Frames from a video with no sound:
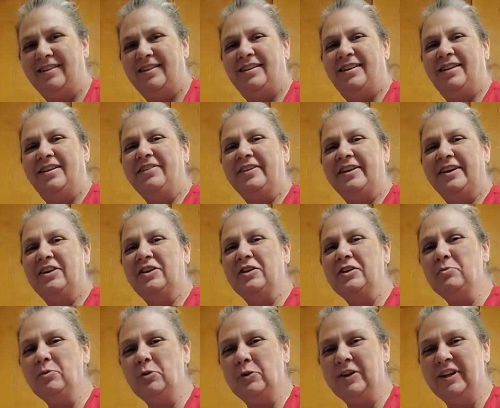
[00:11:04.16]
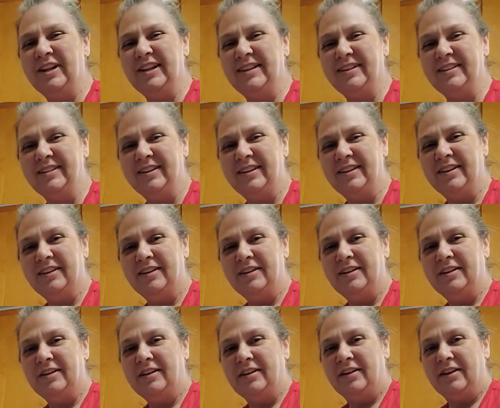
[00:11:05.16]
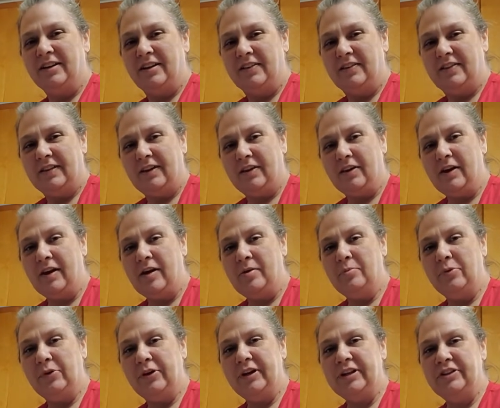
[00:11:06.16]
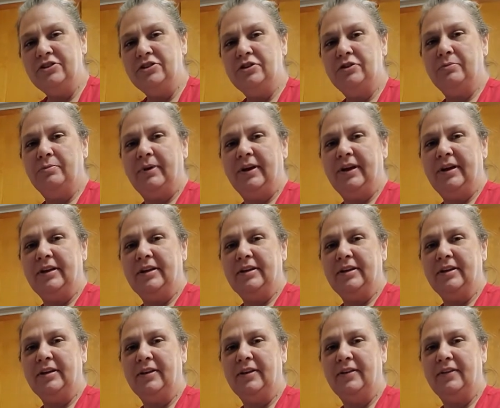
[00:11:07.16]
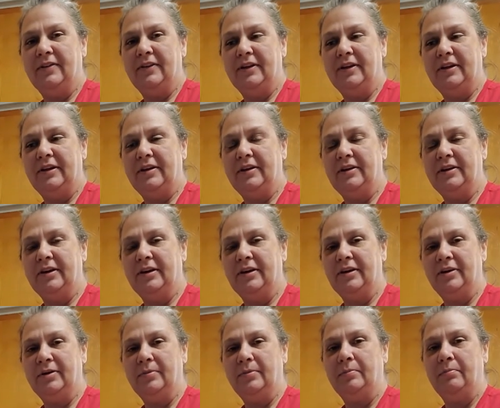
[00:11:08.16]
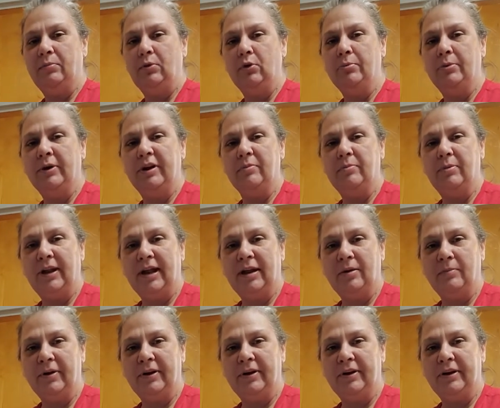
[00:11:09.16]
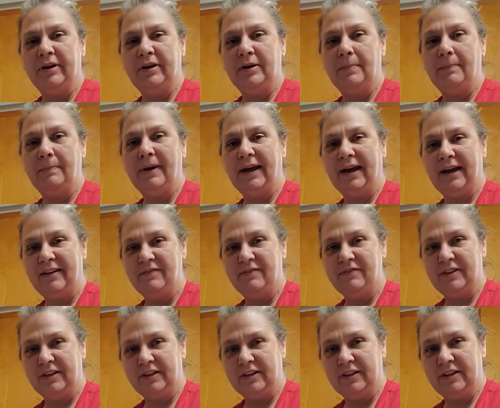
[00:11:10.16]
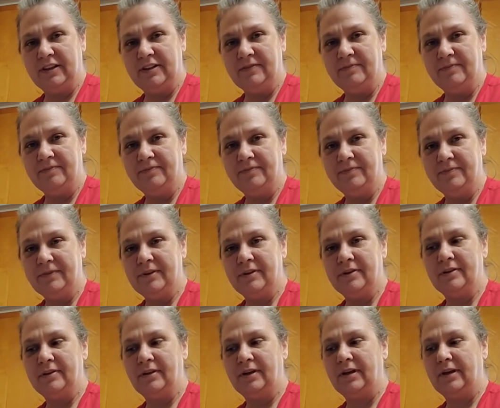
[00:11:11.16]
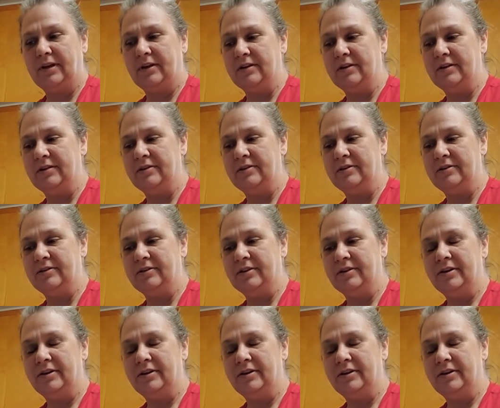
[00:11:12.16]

All right, good morning. Now I'm ready to make the blueberry-blackberry pie filling, and